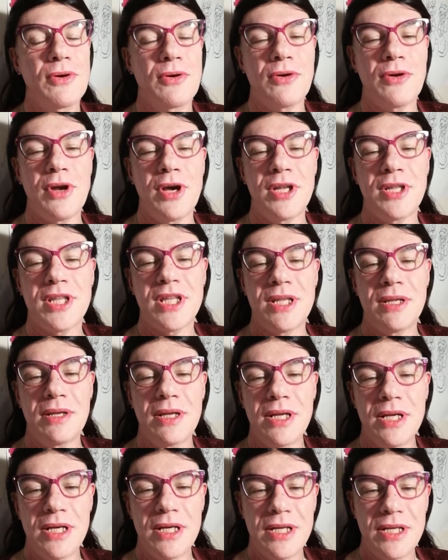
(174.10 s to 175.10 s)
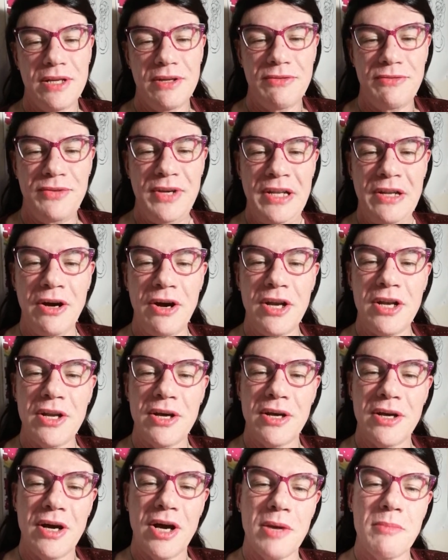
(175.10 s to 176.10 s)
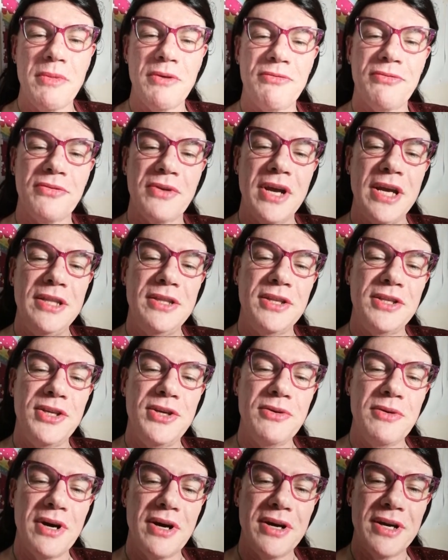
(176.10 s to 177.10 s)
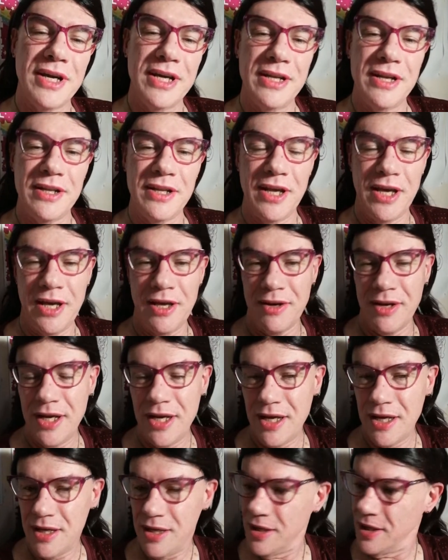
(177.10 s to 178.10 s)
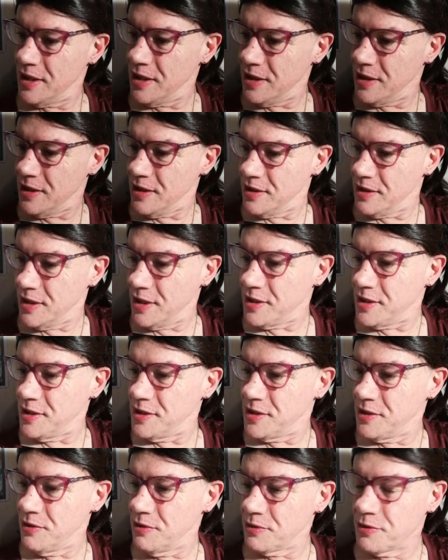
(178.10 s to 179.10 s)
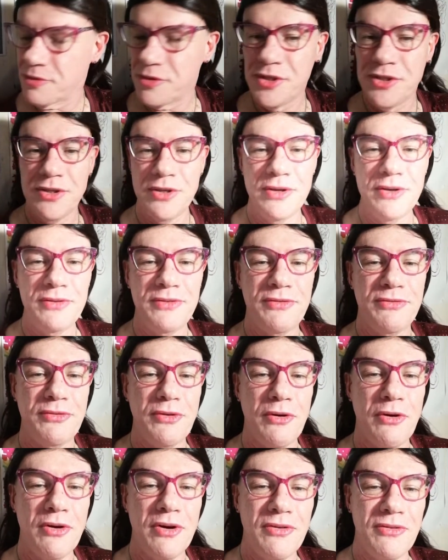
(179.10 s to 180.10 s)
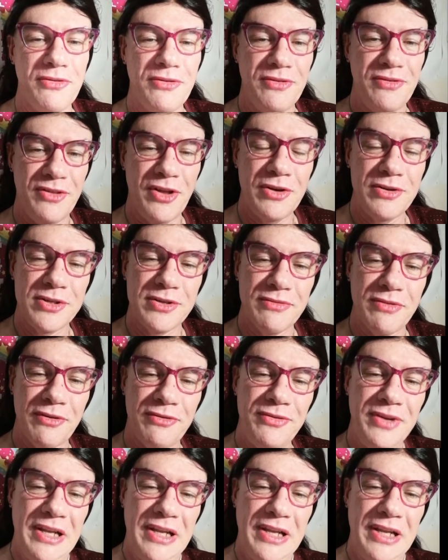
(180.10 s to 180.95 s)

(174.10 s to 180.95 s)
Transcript: All right, feline, I'm afraid that you are in an area that is not reserved for those of a